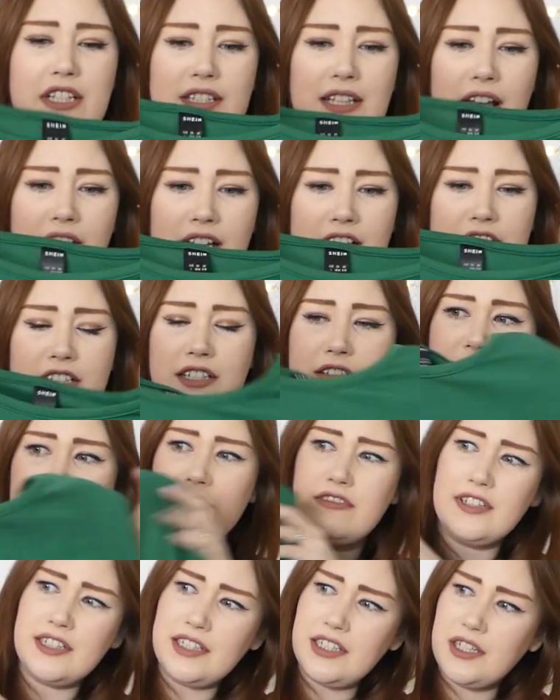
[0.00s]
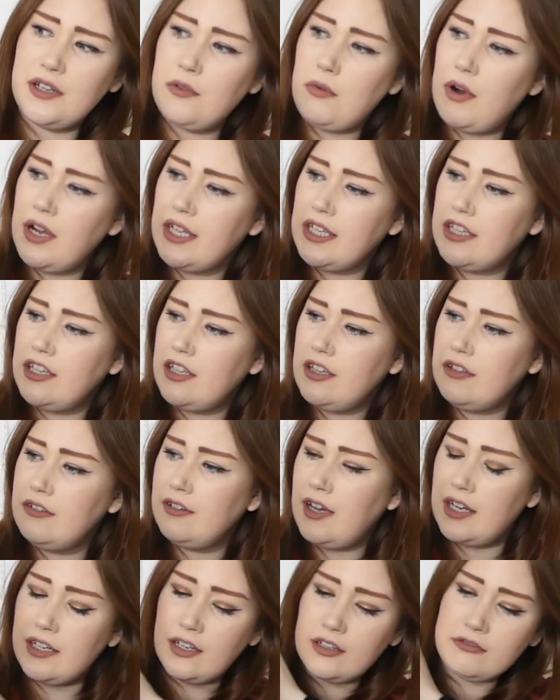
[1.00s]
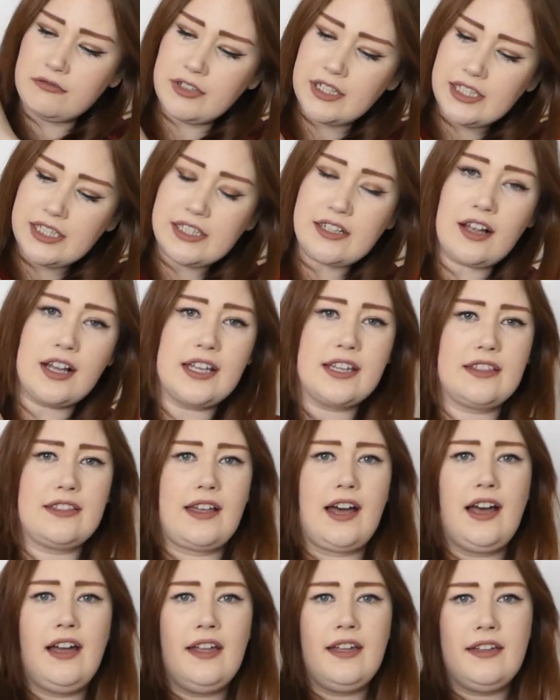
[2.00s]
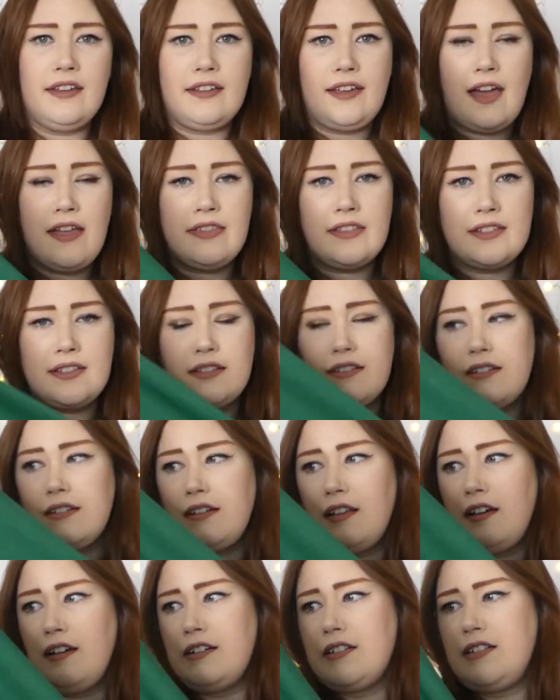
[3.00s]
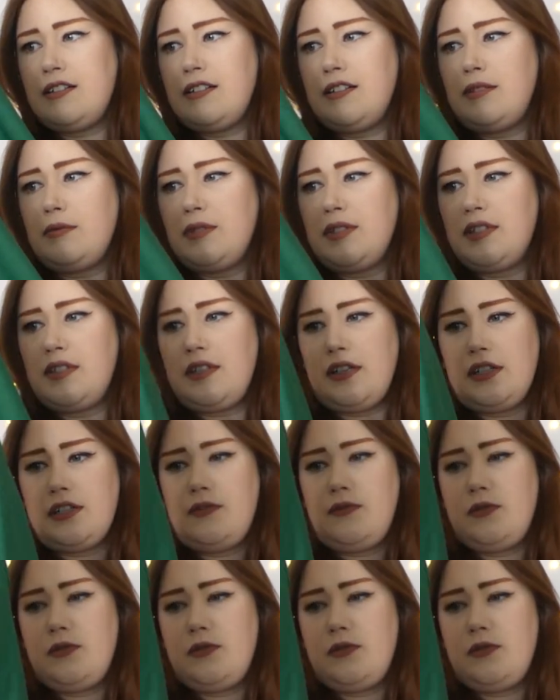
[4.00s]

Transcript: is actually really quite cute. And I really like that. Again, this is a large, this was a size